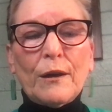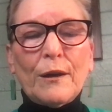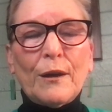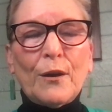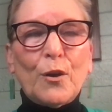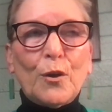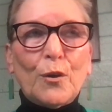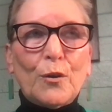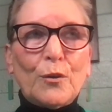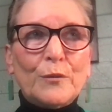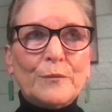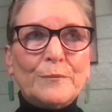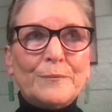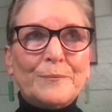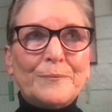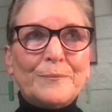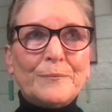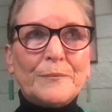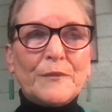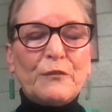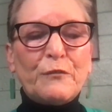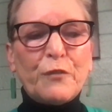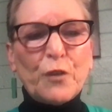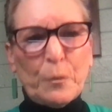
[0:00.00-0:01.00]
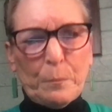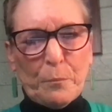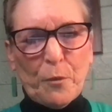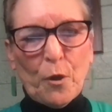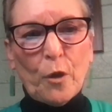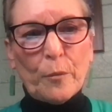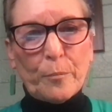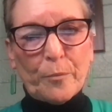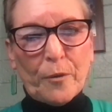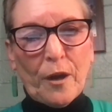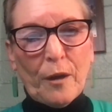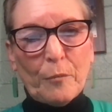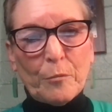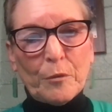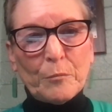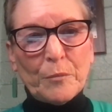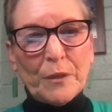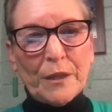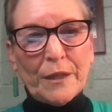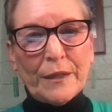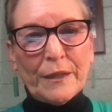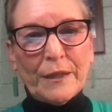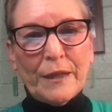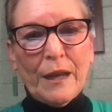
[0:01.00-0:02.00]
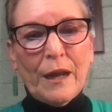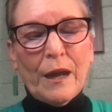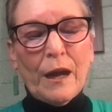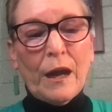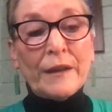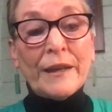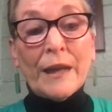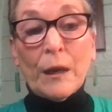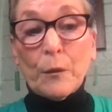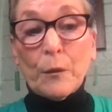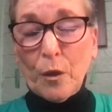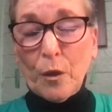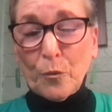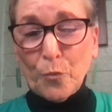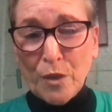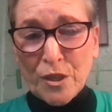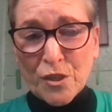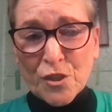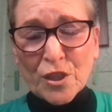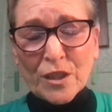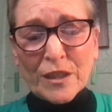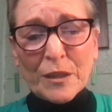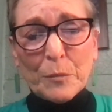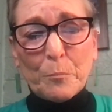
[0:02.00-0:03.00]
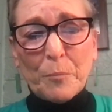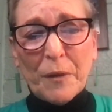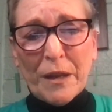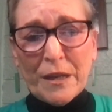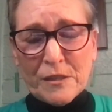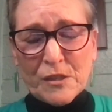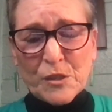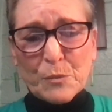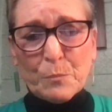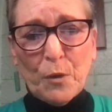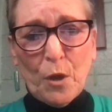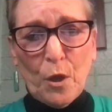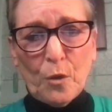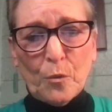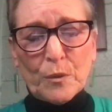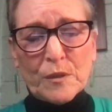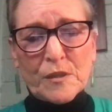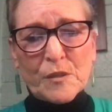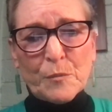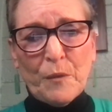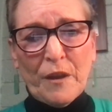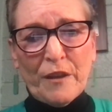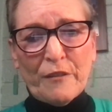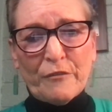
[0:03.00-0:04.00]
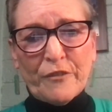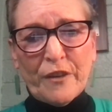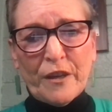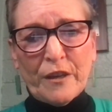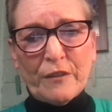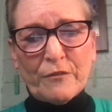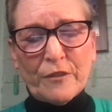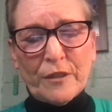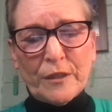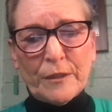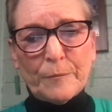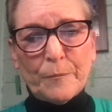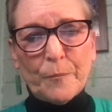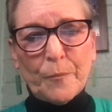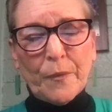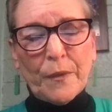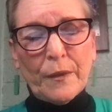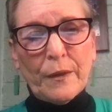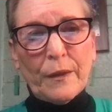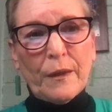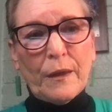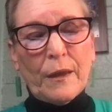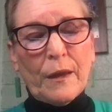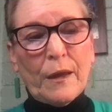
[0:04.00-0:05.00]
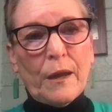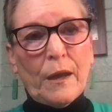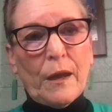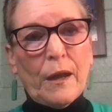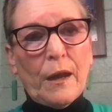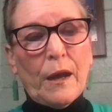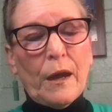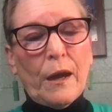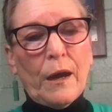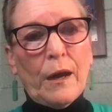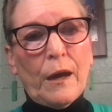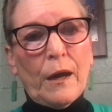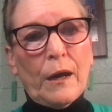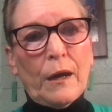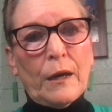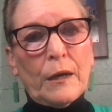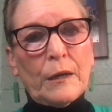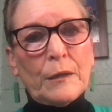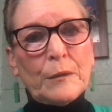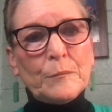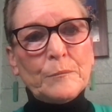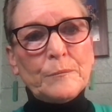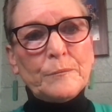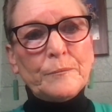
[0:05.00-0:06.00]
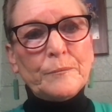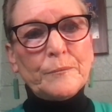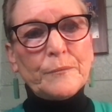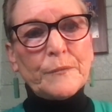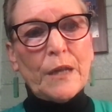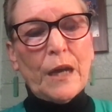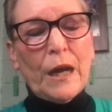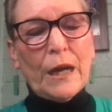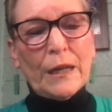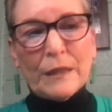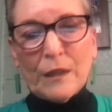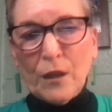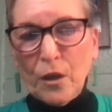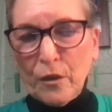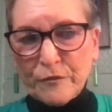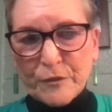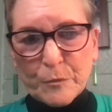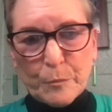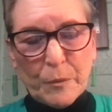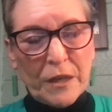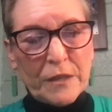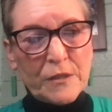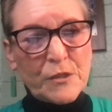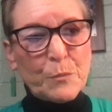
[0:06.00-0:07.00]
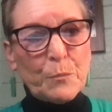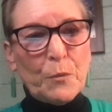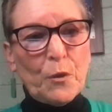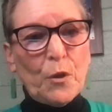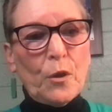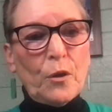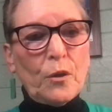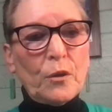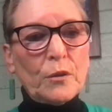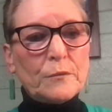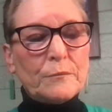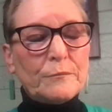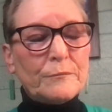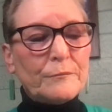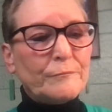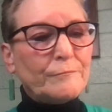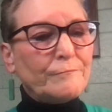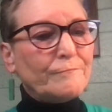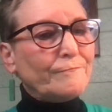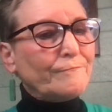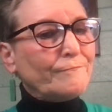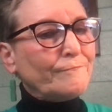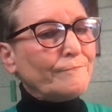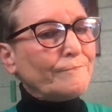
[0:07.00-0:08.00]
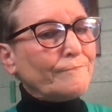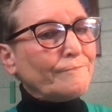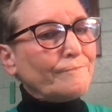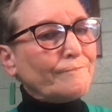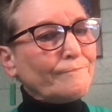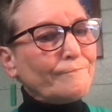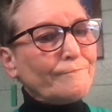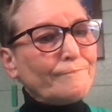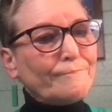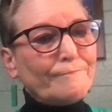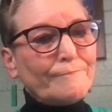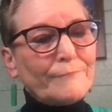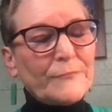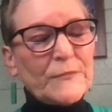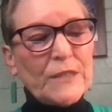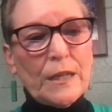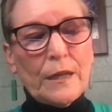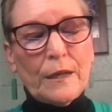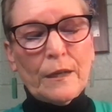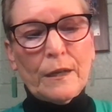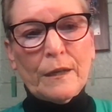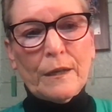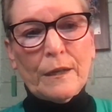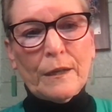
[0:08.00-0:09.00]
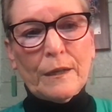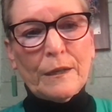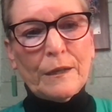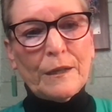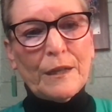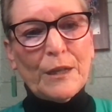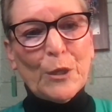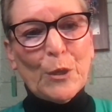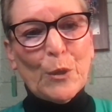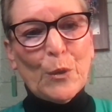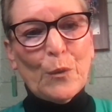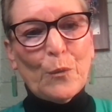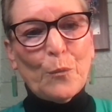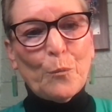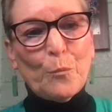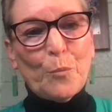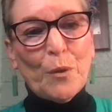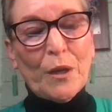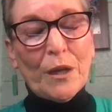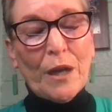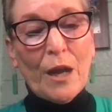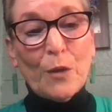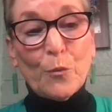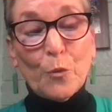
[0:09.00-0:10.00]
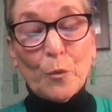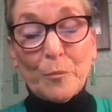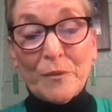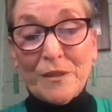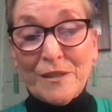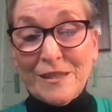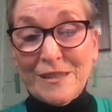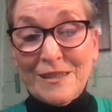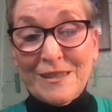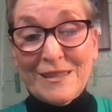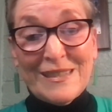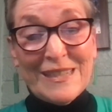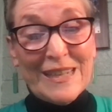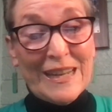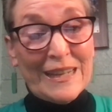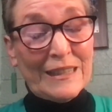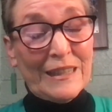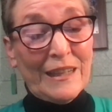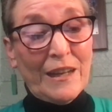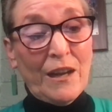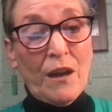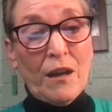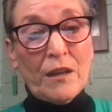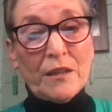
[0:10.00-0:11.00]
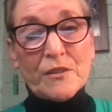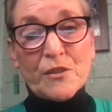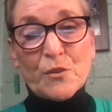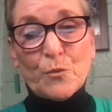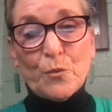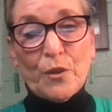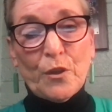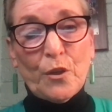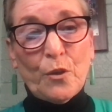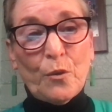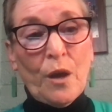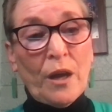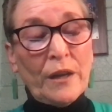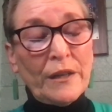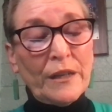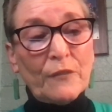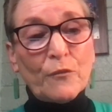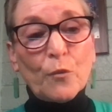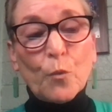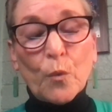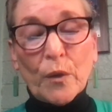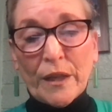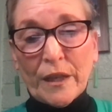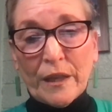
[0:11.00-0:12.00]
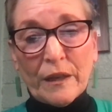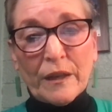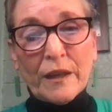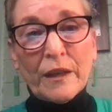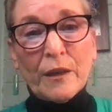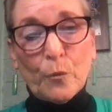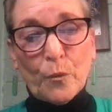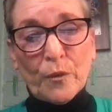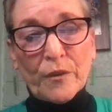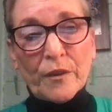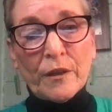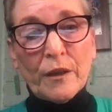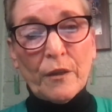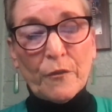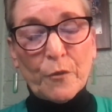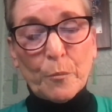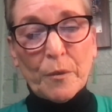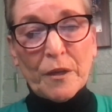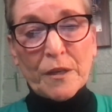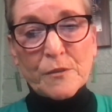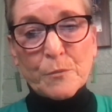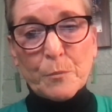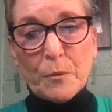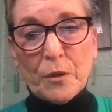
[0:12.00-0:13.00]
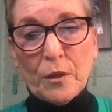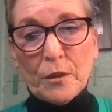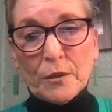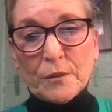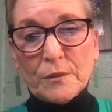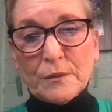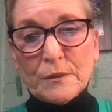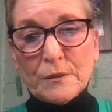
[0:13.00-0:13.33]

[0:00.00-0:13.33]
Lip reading: Oh, football probably. Now, originally baseball was my favorite. I loved baseball. Uh, but I will be deadly honest with you. I never want to get hit with another baseball.